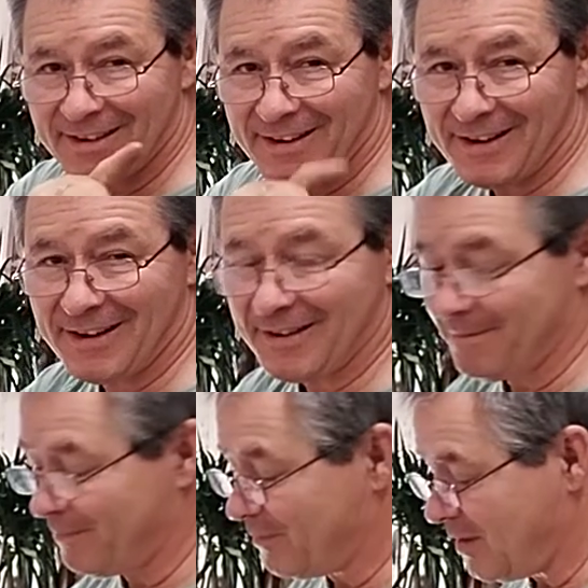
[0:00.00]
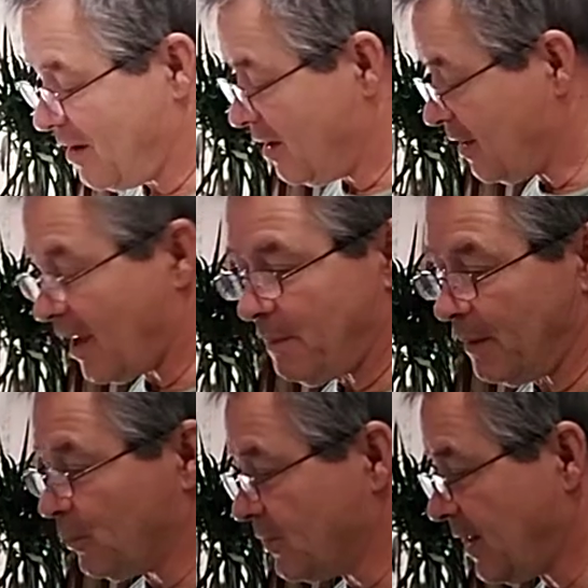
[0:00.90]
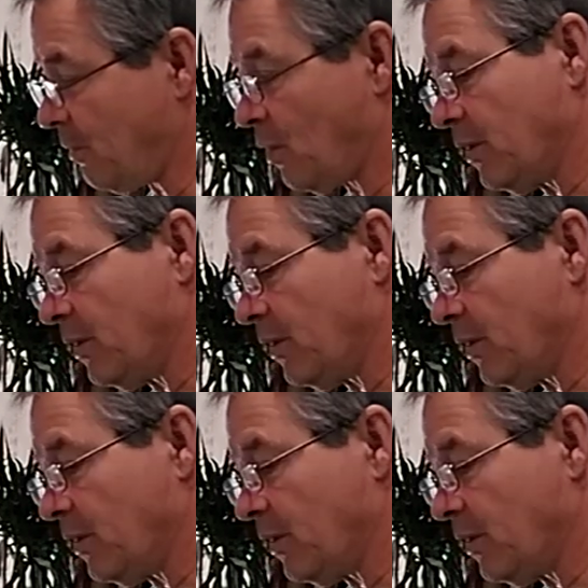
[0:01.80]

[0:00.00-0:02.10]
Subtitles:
A lot of people say, well,